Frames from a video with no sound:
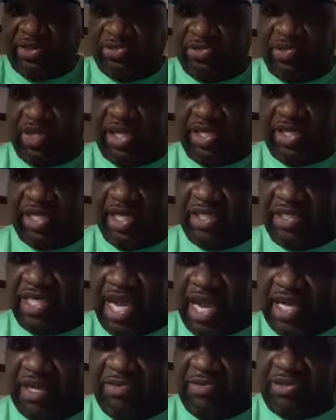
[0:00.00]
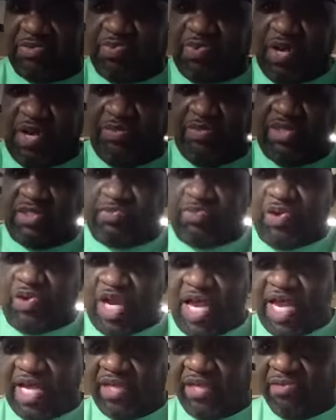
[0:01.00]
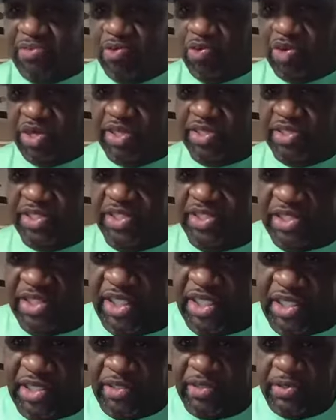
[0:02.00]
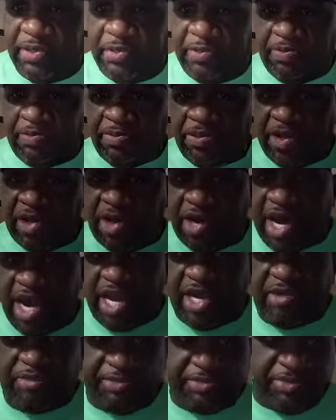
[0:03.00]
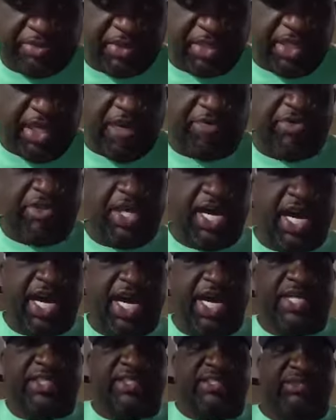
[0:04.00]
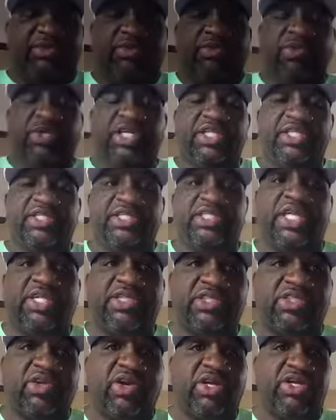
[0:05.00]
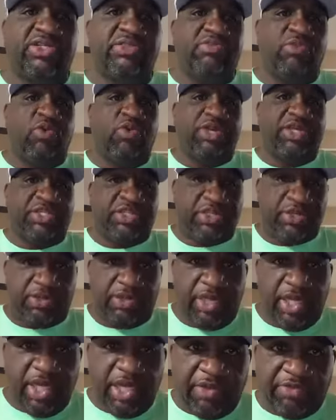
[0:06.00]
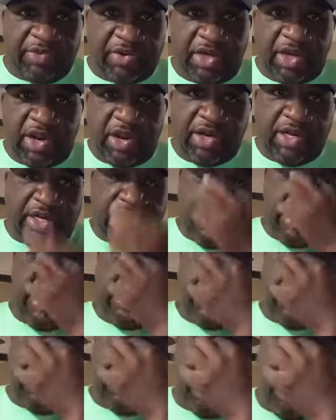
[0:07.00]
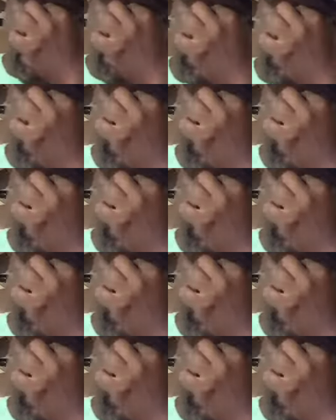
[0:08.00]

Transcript: great things happening. Miss Pride, good morning, DC. All right. Love you guys, and we're going to get this thing started this morning. So if you're learning and you're growing from